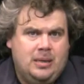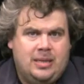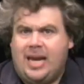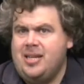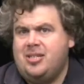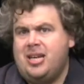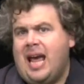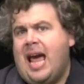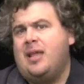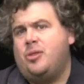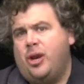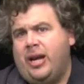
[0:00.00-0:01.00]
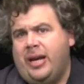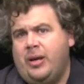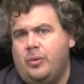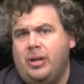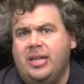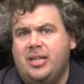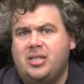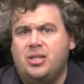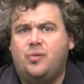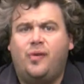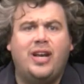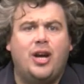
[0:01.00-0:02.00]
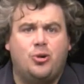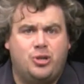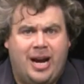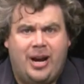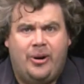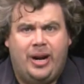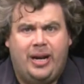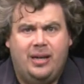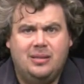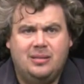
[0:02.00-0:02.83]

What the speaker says: Casey Anthony releases video diary.